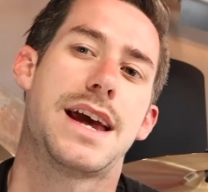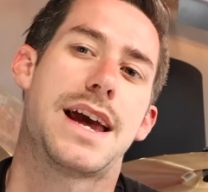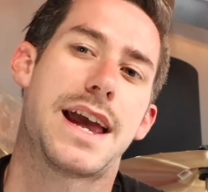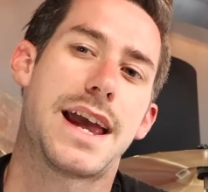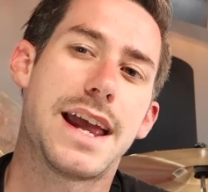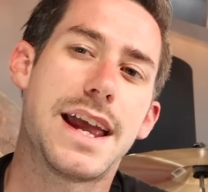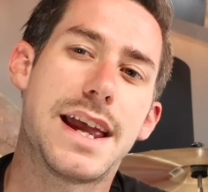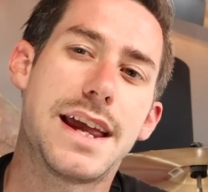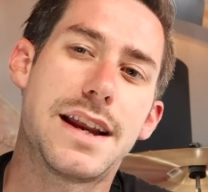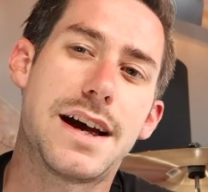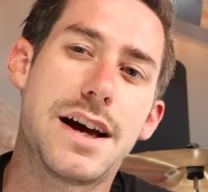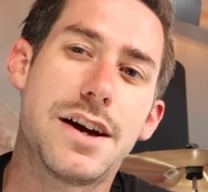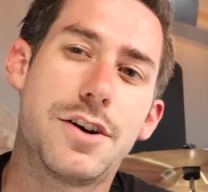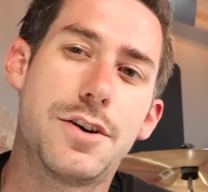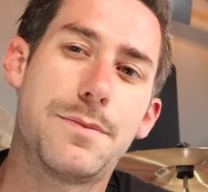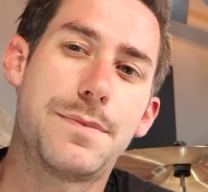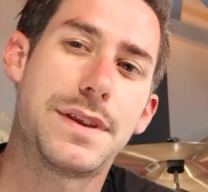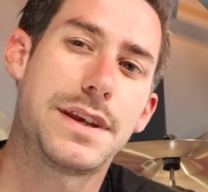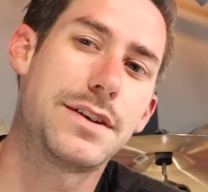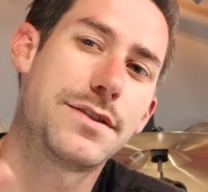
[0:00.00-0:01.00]
And I
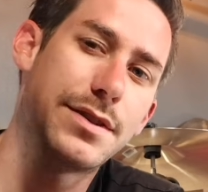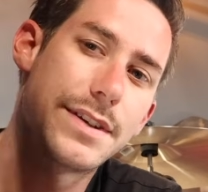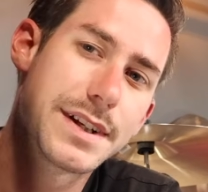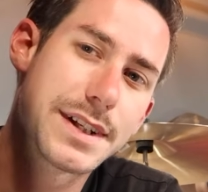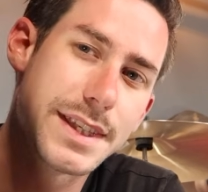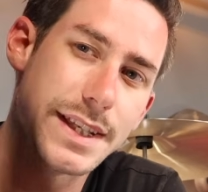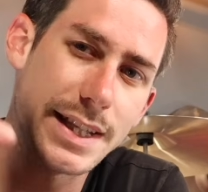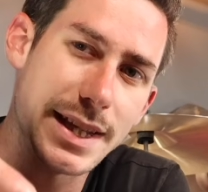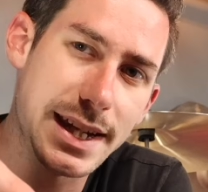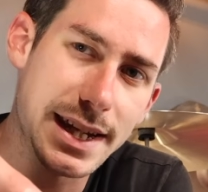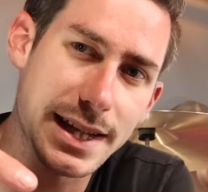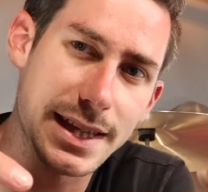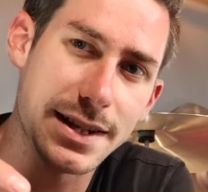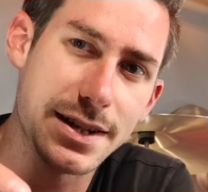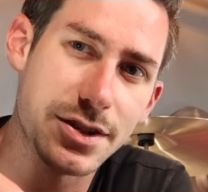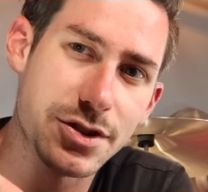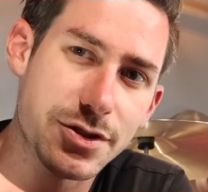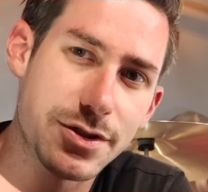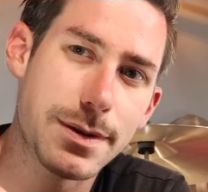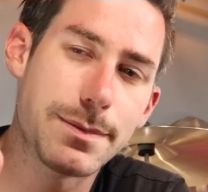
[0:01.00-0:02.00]
hope that you click the link in the
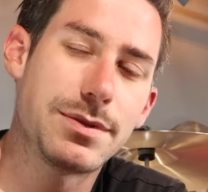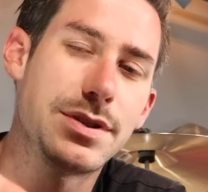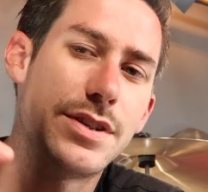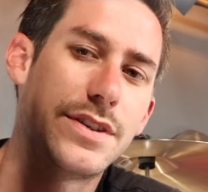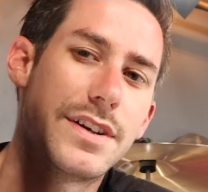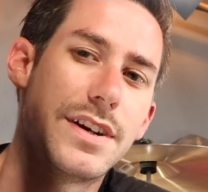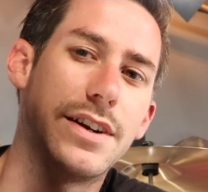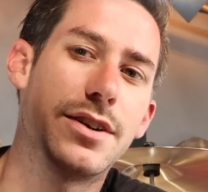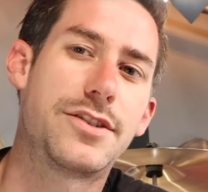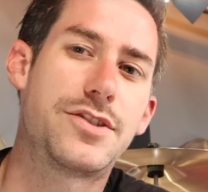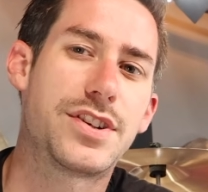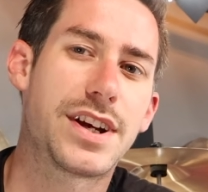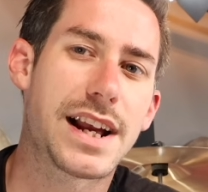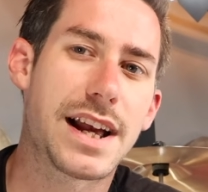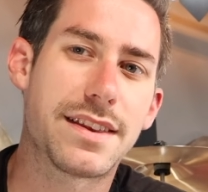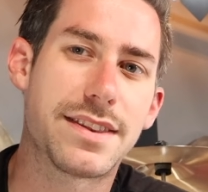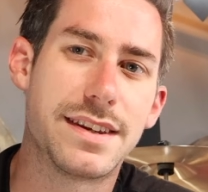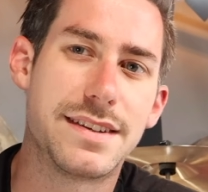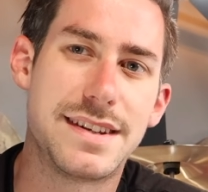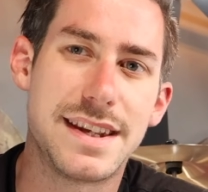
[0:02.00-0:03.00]
description. You can go check
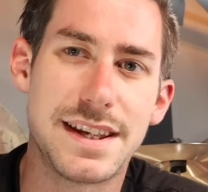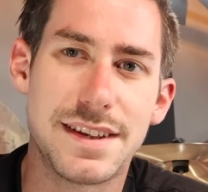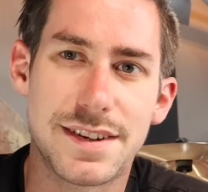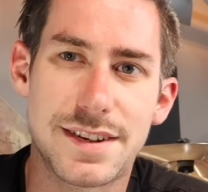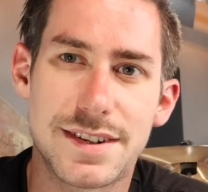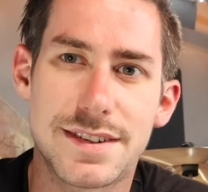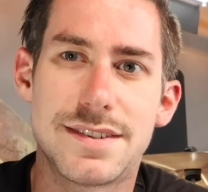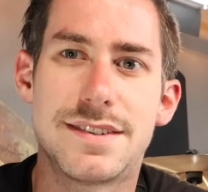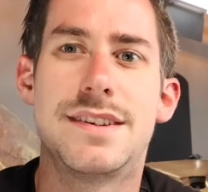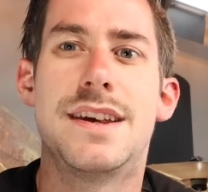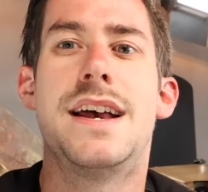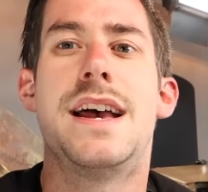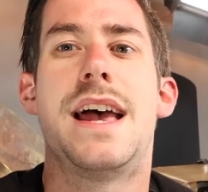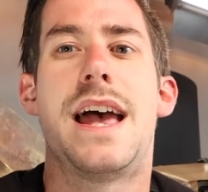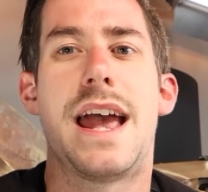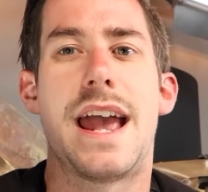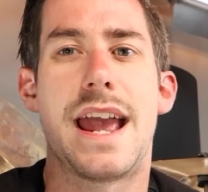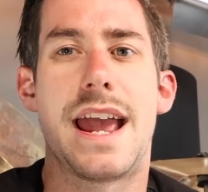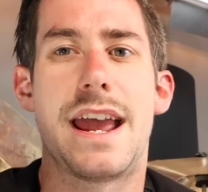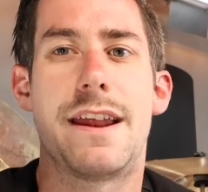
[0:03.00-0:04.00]
out the dealers
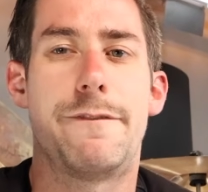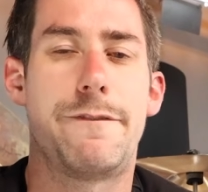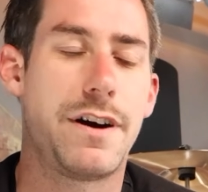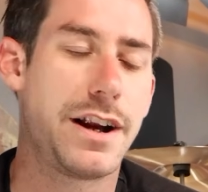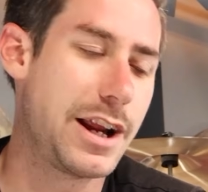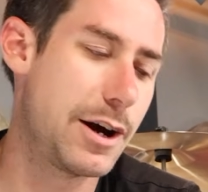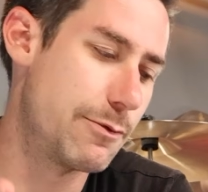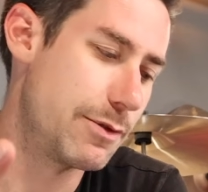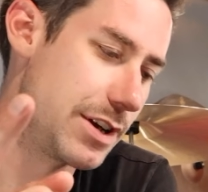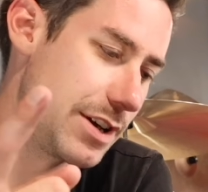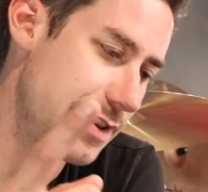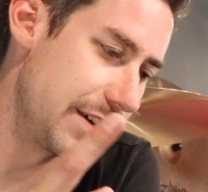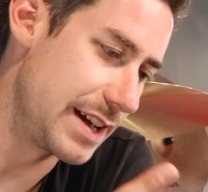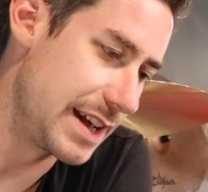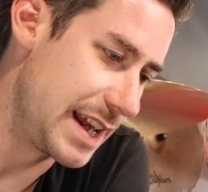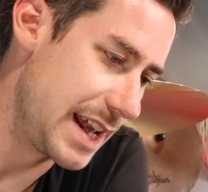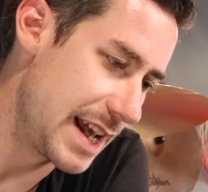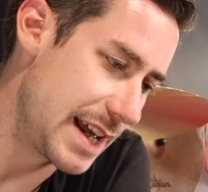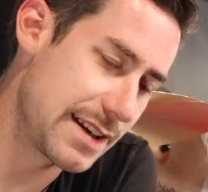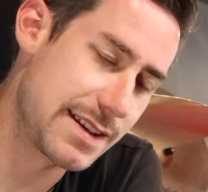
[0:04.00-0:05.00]
and find out where you can
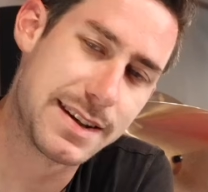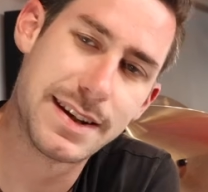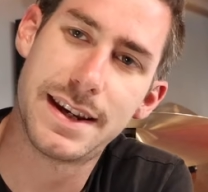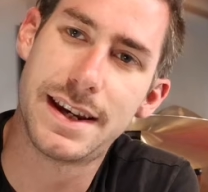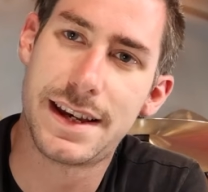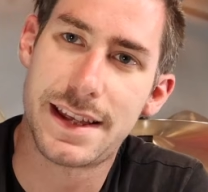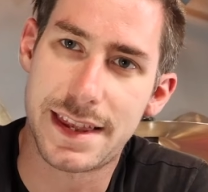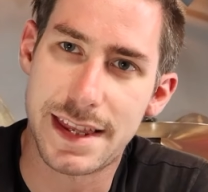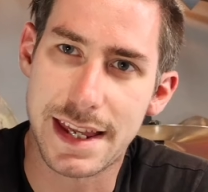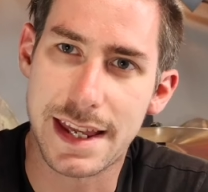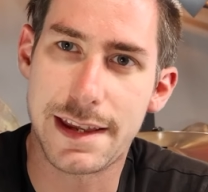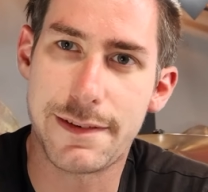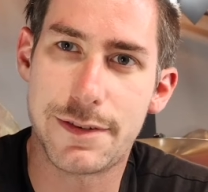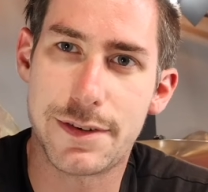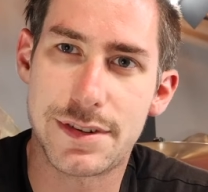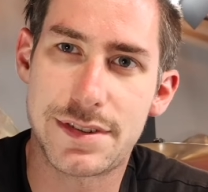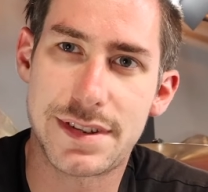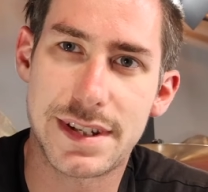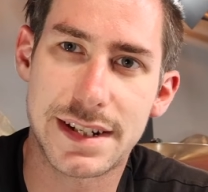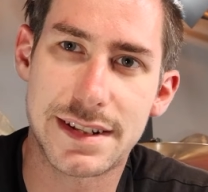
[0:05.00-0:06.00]
get the
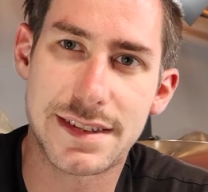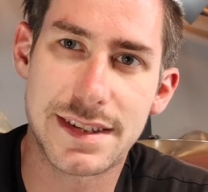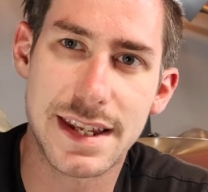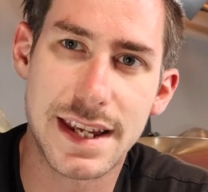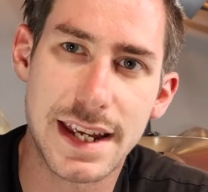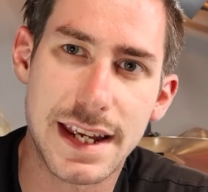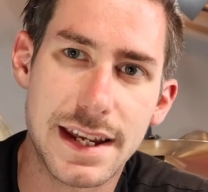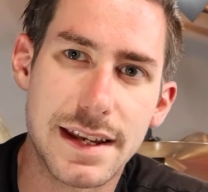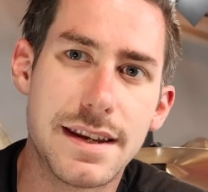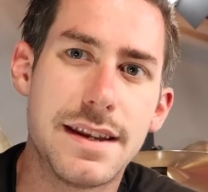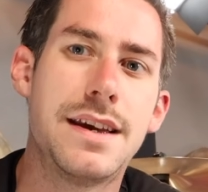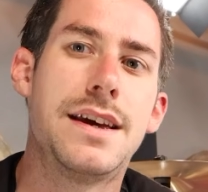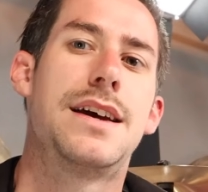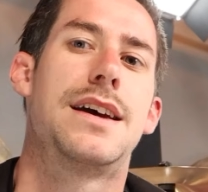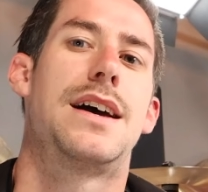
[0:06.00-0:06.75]
EVO16.